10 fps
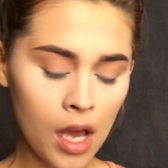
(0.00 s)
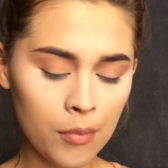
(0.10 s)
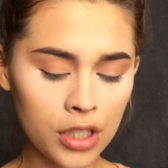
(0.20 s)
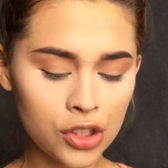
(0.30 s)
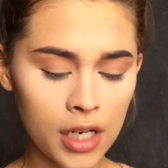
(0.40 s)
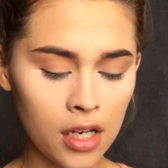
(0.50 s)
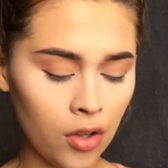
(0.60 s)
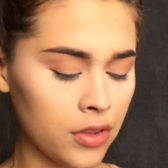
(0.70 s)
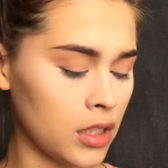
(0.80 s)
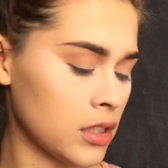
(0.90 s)
I'm gonna try
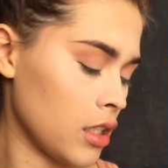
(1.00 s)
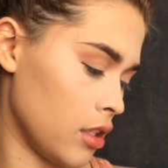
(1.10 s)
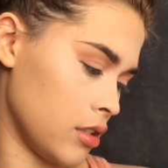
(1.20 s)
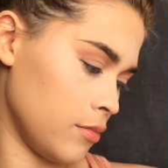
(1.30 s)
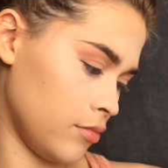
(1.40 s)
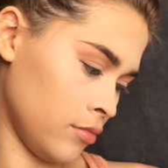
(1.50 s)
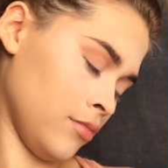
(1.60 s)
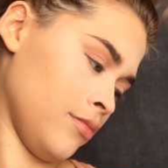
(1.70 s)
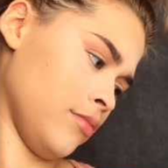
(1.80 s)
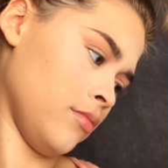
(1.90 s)
out this, I
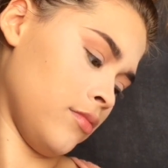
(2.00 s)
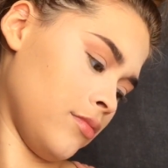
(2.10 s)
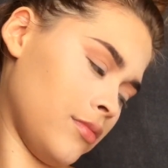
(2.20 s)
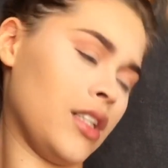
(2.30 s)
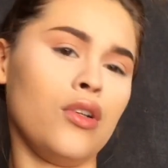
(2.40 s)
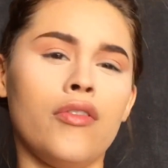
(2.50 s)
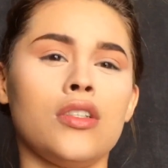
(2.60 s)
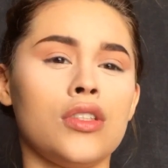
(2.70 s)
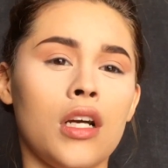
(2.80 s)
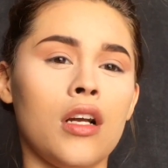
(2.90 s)
don't know if
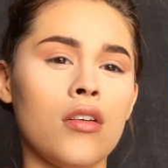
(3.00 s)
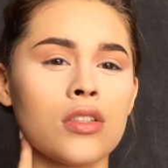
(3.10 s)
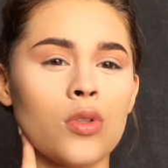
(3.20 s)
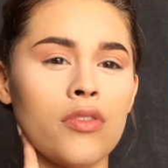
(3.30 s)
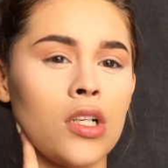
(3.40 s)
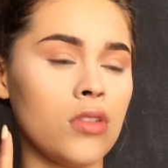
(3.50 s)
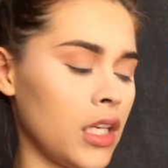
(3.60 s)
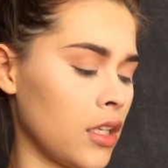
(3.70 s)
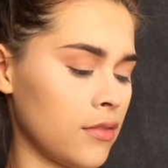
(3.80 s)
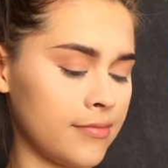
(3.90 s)
I can try it out, because what if I don't
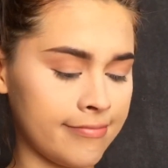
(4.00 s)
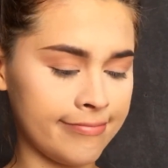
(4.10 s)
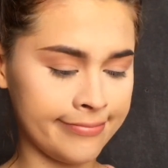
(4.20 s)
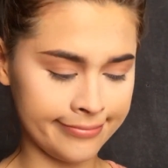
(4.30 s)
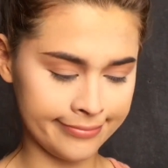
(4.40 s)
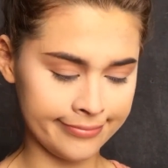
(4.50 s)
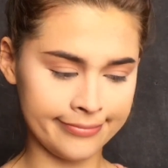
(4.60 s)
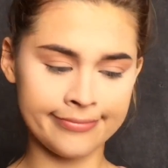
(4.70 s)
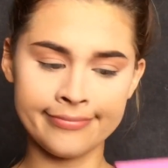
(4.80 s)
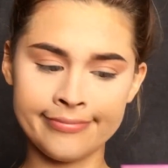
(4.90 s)
like it?
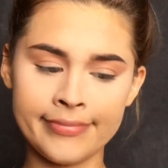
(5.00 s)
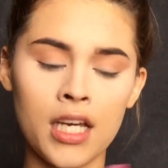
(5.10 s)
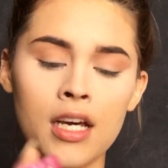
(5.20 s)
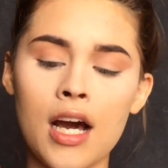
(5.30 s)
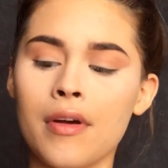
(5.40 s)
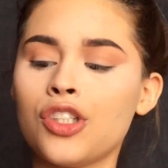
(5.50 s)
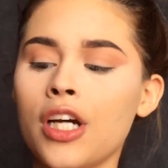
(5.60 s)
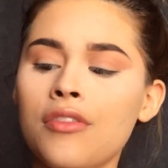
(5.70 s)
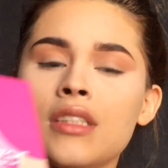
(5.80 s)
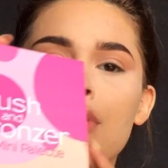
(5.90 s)
I'm going to
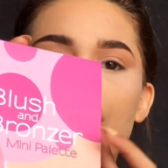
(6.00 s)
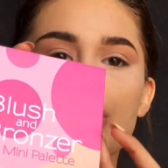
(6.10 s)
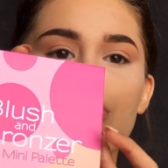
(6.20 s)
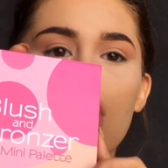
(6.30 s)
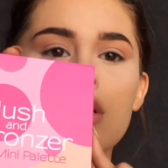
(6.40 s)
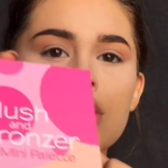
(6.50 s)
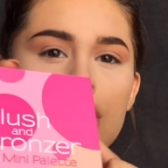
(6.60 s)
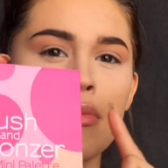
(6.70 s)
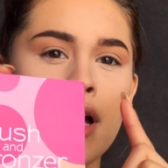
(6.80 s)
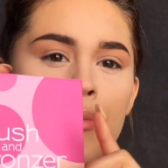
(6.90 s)
try out this blush and
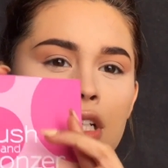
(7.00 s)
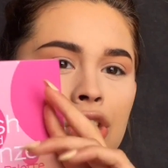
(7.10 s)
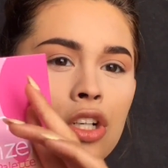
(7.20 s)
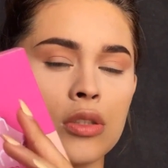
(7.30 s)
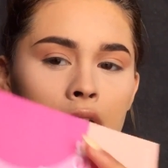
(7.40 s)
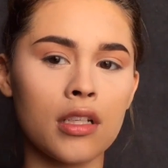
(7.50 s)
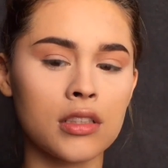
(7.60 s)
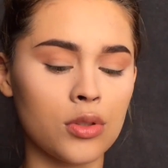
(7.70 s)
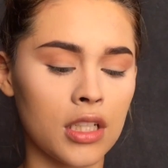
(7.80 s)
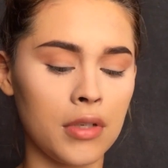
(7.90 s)
bronzer by BH
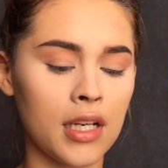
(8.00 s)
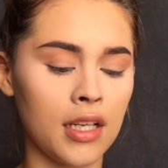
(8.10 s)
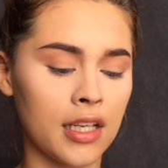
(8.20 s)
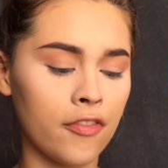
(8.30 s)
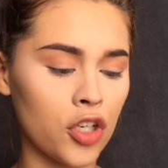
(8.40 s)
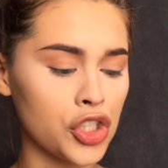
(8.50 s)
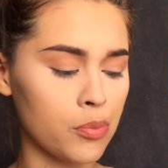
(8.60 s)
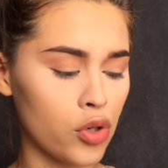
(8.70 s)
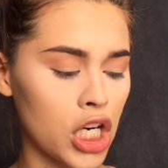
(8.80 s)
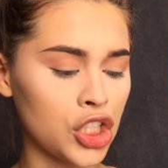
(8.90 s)
Cosmetics, so it's going to be kind of like a first
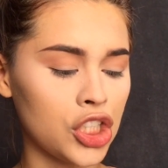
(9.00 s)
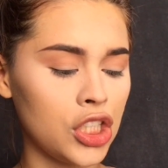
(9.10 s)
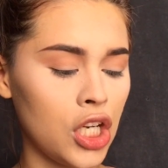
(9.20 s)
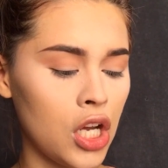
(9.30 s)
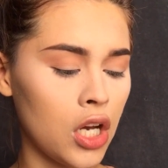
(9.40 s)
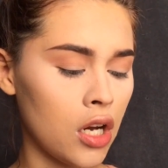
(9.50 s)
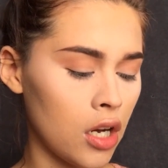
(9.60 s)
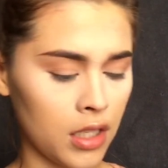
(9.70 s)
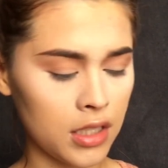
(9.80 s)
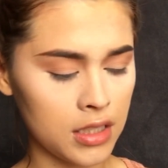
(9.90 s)
impression.
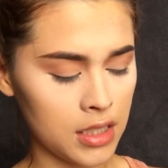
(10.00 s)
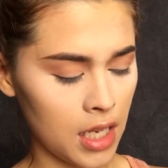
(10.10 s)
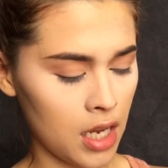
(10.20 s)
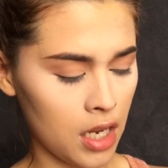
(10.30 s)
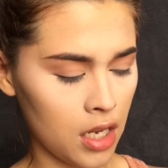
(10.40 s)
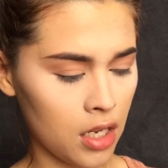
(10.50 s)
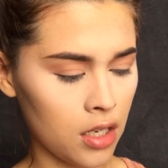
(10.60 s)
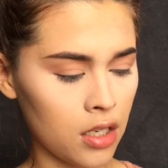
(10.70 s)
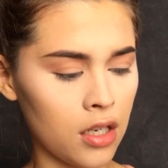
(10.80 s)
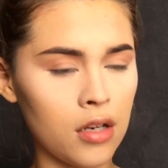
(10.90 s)
I'm going to take
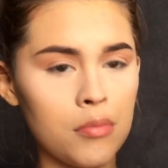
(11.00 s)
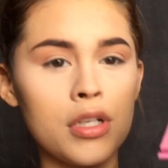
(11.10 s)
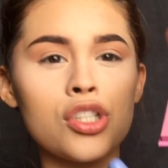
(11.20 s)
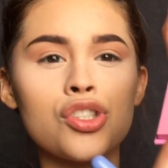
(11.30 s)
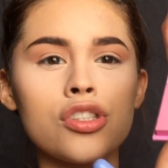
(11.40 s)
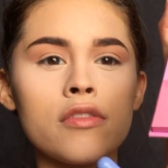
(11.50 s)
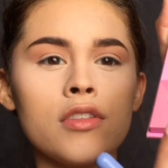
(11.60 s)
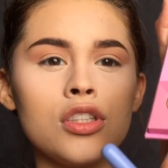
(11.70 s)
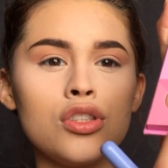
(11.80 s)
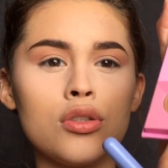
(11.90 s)
a mixture of
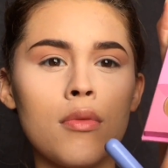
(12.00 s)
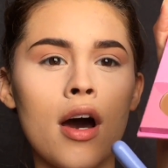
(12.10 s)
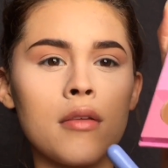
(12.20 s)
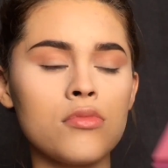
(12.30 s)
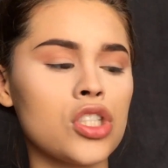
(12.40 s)
the two bottom